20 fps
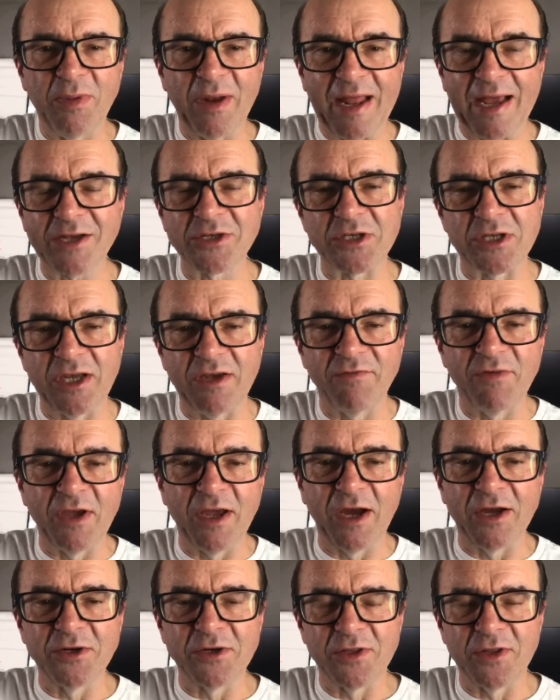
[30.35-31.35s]
But actually, if you
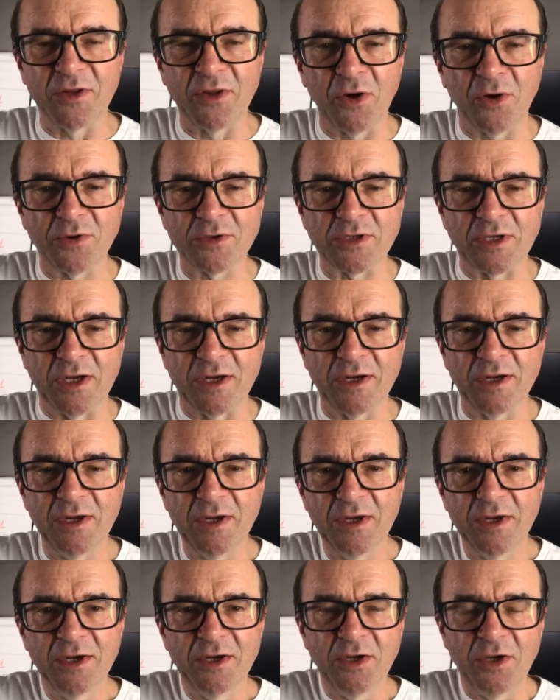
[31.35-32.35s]
go to the doctor,
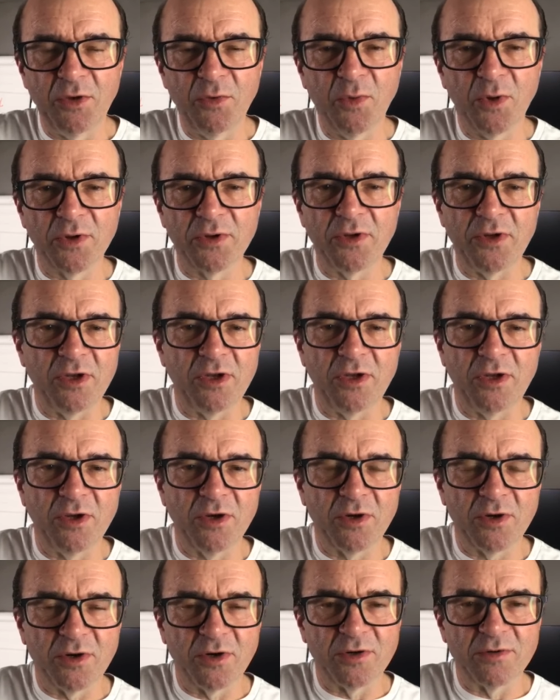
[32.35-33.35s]
you want
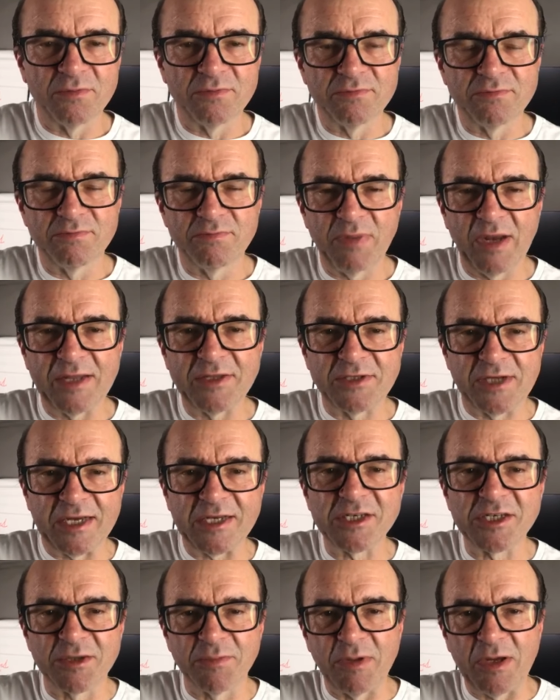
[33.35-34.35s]
your blood
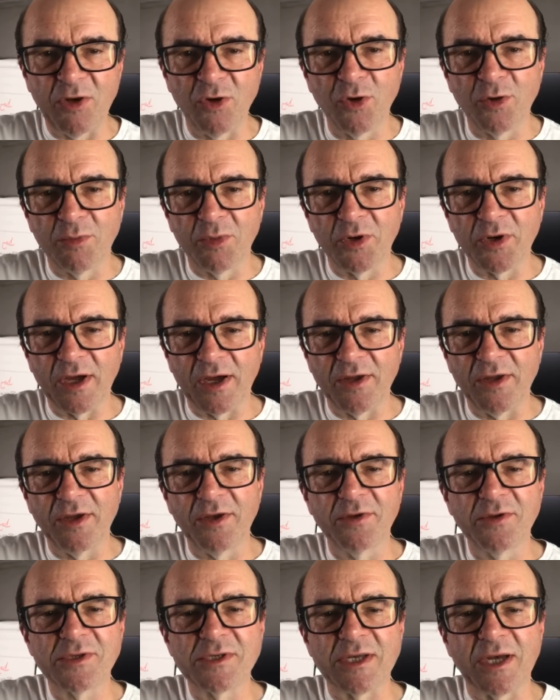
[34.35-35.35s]
test to be normal, don't
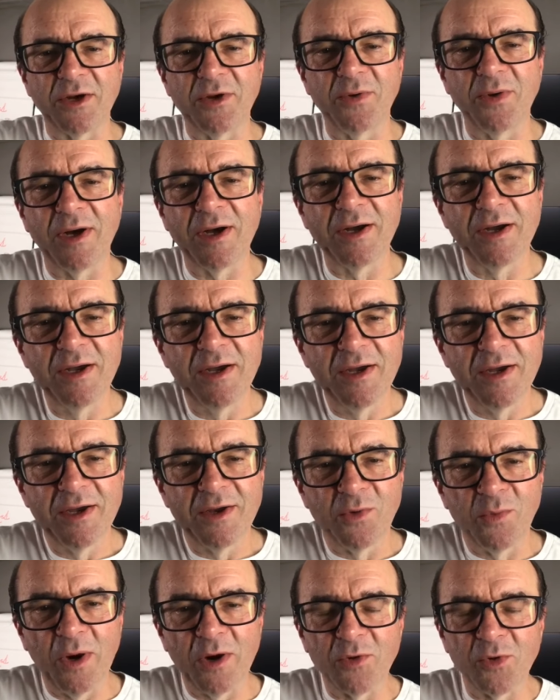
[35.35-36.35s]
you? So
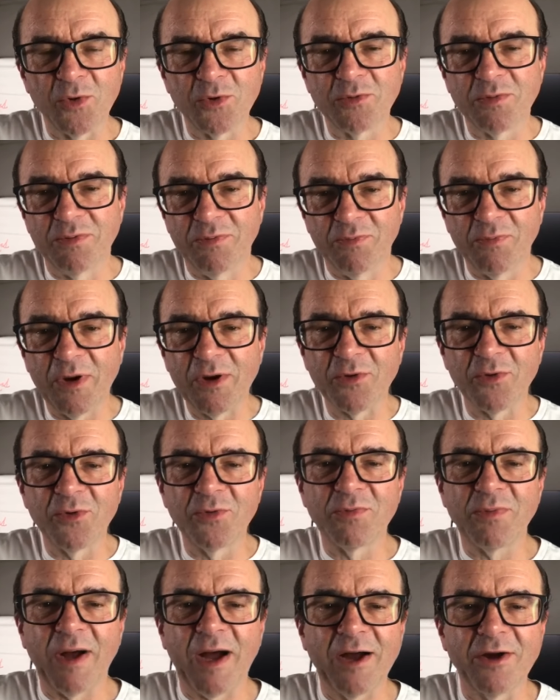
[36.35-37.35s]
we're
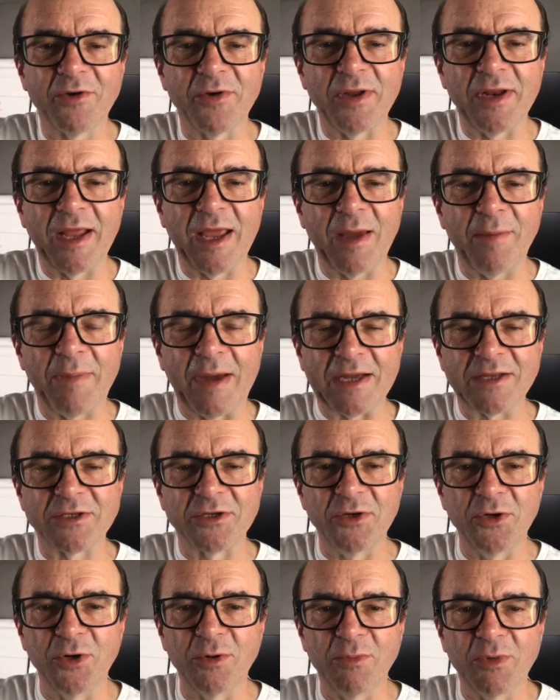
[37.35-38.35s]
all hungry to get back
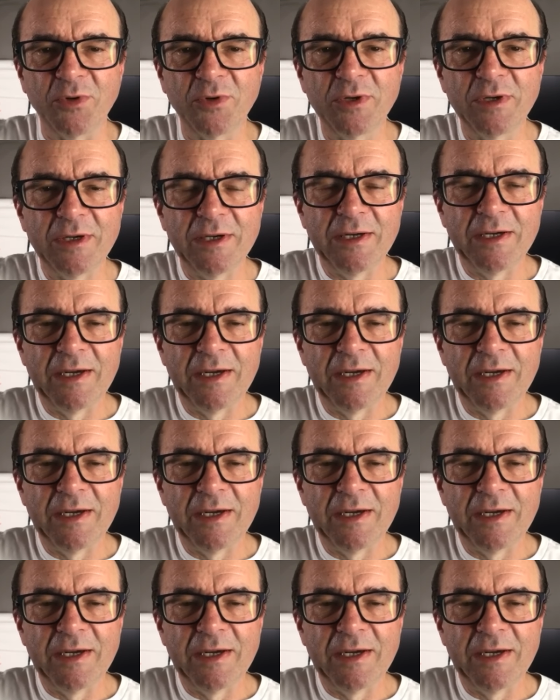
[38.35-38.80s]
to normal.